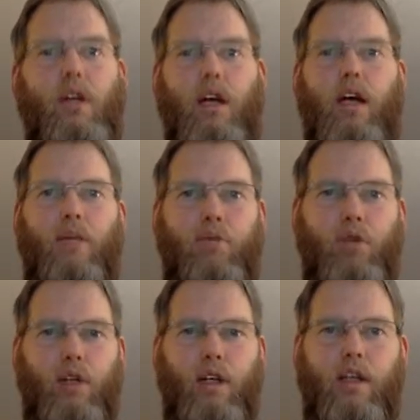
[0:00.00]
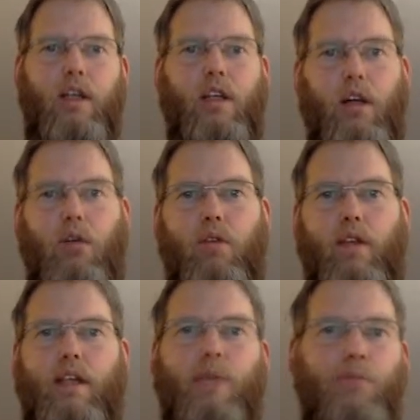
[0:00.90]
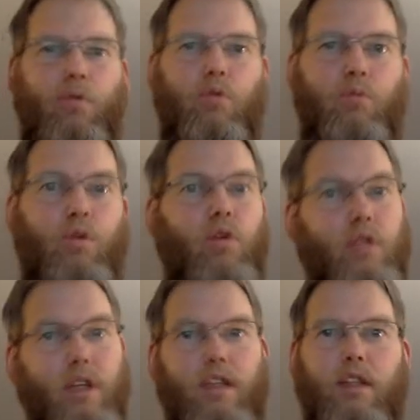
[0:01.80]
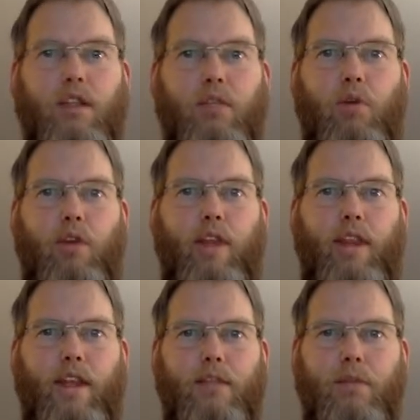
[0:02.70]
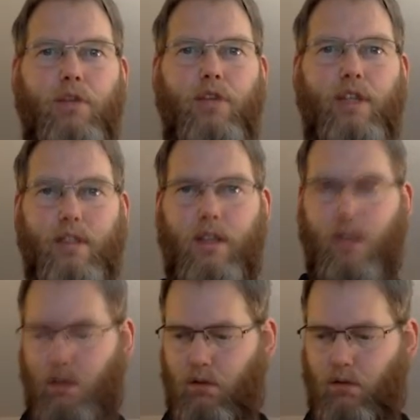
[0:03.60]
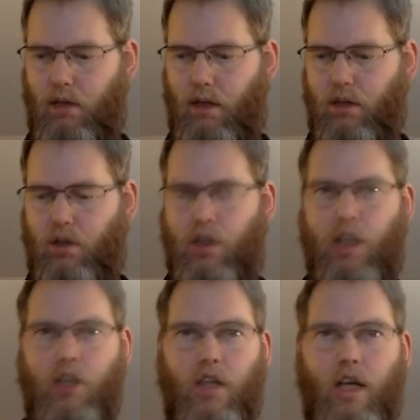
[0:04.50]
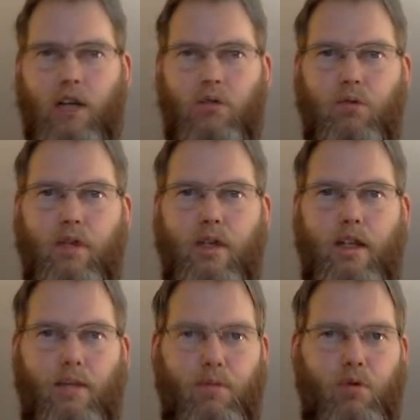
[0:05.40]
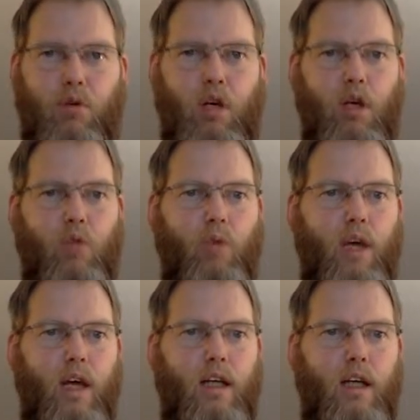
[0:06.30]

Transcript: and put it in here. Now the tempo, of course, I didn't import that. That's a bit crazy here. So let's change that to the tempo we had in